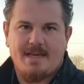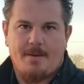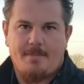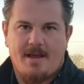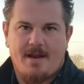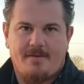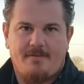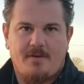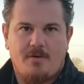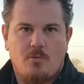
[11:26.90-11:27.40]
time
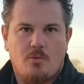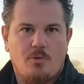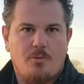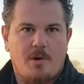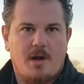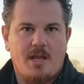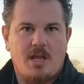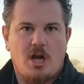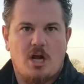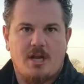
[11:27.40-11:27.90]
out of it. We're
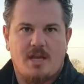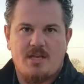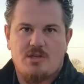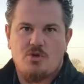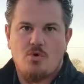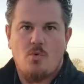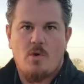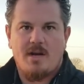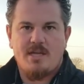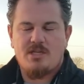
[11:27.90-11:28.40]
running on a
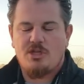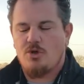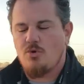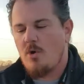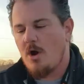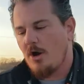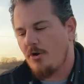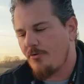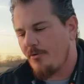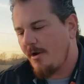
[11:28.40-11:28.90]

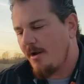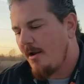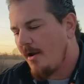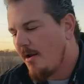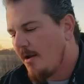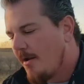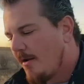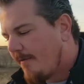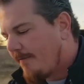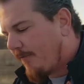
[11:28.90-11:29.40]
2200
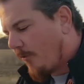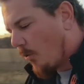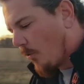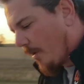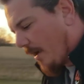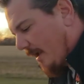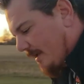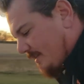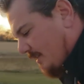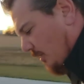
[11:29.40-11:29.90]

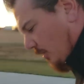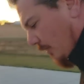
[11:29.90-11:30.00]
4S